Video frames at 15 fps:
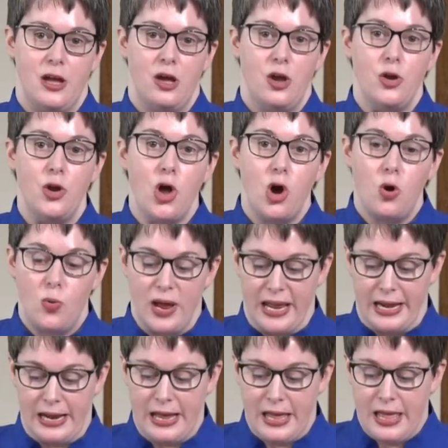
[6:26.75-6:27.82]

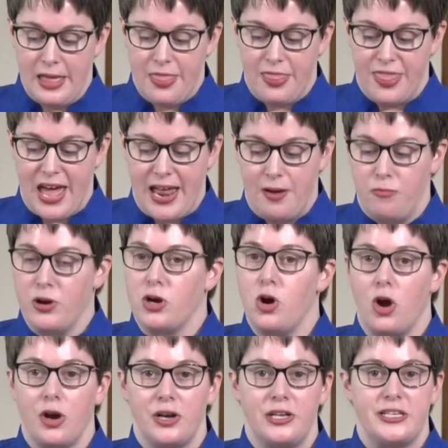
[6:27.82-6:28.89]
knowing that
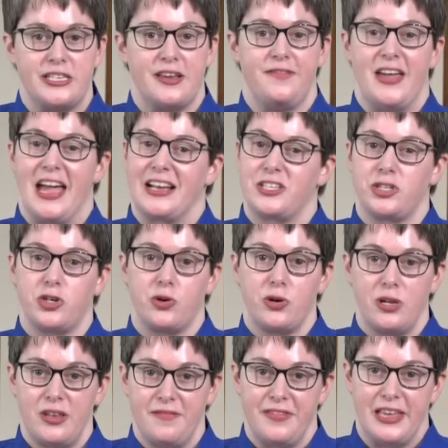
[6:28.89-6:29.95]
regardless of
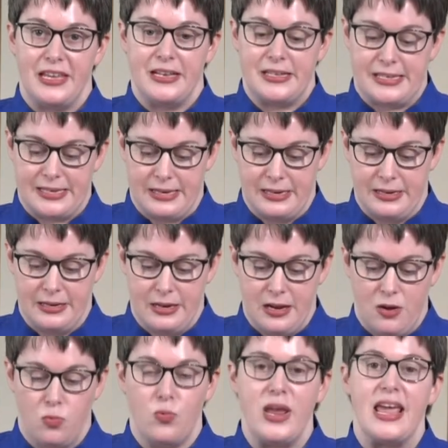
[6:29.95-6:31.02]
external events,
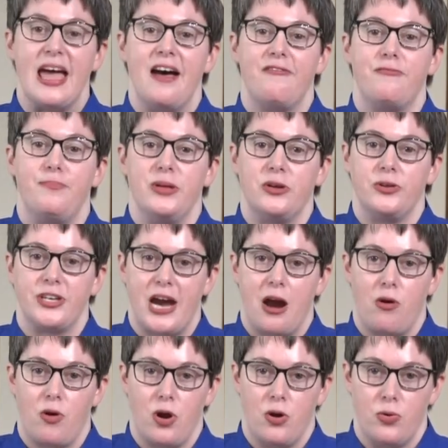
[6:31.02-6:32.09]
we have built
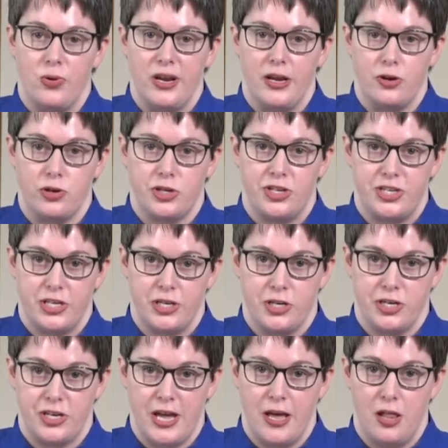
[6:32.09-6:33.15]
our own inner
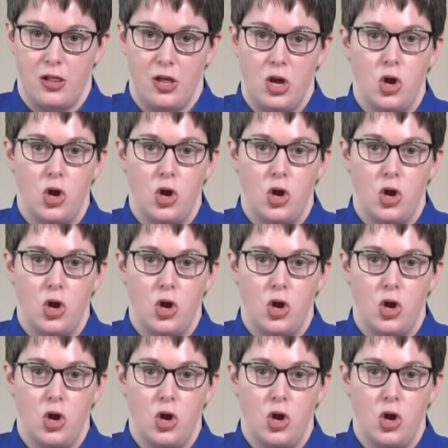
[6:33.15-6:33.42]
citadel.